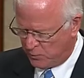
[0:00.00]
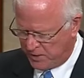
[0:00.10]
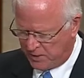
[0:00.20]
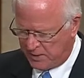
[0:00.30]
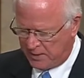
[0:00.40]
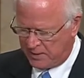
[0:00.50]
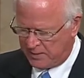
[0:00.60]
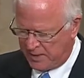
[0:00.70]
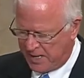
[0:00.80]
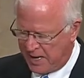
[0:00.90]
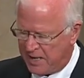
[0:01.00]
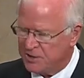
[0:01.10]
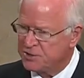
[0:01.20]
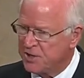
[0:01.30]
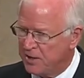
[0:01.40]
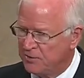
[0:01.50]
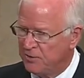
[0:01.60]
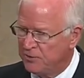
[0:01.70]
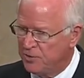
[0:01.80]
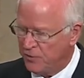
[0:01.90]
we need in the ag
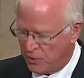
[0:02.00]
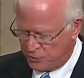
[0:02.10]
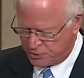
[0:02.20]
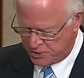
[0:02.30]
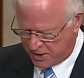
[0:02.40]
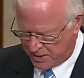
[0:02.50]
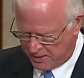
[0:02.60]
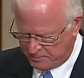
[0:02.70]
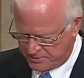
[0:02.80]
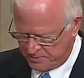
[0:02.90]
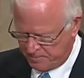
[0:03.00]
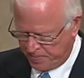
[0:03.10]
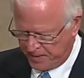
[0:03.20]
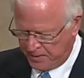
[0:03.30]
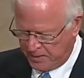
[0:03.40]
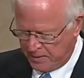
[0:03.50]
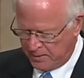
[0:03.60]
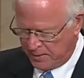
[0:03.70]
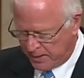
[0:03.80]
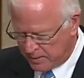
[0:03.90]
sector to those jobs.
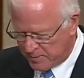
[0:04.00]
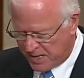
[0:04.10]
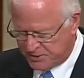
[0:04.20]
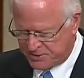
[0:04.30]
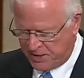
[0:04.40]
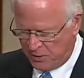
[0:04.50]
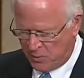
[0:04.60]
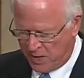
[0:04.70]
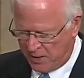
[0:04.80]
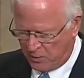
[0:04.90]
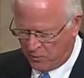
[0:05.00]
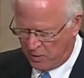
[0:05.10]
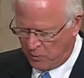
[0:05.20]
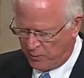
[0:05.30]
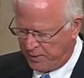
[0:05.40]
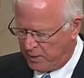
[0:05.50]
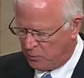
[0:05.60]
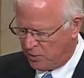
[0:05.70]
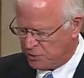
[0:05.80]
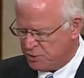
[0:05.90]
Now, you might say, why in the world would
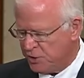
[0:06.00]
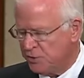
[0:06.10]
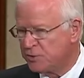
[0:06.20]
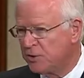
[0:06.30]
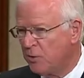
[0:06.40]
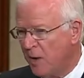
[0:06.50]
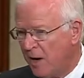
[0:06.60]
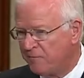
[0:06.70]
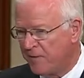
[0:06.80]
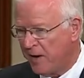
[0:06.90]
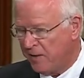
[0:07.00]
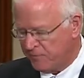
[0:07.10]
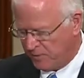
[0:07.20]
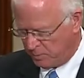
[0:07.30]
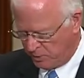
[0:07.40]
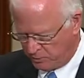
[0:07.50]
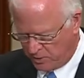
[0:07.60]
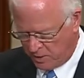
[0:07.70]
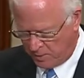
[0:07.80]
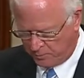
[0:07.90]
anyone choose to qualify for the blue
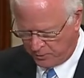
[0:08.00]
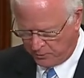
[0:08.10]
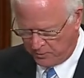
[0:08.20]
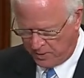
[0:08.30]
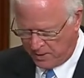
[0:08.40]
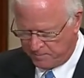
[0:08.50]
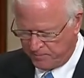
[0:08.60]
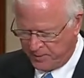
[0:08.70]
card program,